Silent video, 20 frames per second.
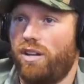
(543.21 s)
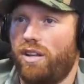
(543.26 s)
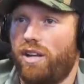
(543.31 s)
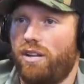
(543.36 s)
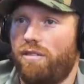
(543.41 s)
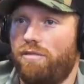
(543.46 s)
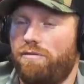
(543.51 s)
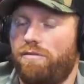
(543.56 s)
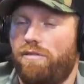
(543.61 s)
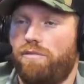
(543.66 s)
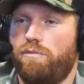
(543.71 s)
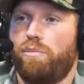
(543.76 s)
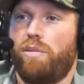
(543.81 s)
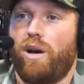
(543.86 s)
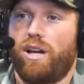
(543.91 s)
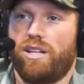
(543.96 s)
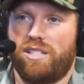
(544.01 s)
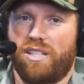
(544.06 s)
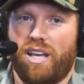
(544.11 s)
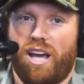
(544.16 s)
mm-hmm. to like
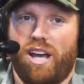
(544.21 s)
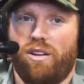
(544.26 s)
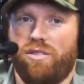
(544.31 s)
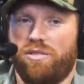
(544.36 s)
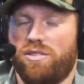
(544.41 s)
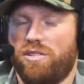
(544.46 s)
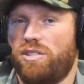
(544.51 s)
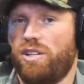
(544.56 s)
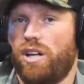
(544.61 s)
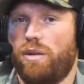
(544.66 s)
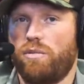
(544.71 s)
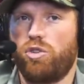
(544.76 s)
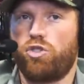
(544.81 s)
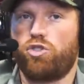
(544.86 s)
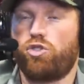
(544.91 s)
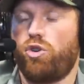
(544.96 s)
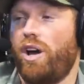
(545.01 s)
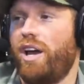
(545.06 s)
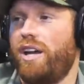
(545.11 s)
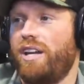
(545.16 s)
buy saddles. And I'm just
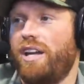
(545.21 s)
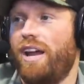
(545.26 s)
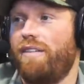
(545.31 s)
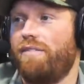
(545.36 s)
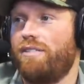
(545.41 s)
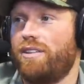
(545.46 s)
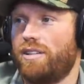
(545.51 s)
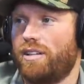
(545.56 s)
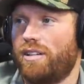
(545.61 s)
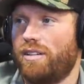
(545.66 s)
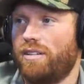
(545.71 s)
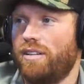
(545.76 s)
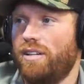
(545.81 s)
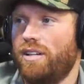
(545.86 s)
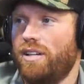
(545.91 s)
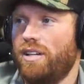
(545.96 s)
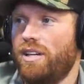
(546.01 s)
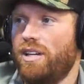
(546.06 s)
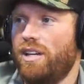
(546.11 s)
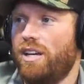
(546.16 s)
trying everything
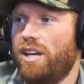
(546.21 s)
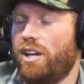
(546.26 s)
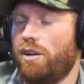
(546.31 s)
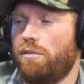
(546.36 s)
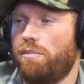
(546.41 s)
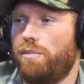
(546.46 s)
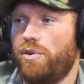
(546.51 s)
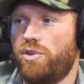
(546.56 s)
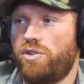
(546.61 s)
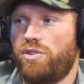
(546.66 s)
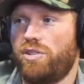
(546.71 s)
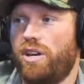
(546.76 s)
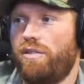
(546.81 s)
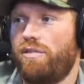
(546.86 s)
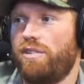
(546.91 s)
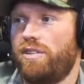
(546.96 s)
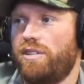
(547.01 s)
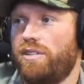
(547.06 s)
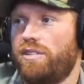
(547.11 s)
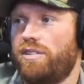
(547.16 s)
and I'm pushing
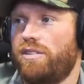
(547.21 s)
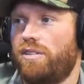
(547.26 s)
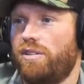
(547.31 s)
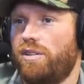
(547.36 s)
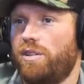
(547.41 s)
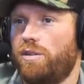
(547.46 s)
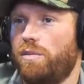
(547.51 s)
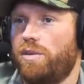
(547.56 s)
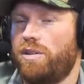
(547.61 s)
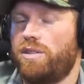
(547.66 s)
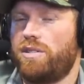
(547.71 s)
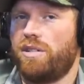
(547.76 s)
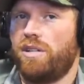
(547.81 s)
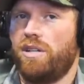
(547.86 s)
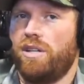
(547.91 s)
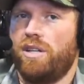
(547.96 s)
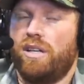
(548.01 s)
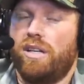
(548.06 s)
everything to the limits.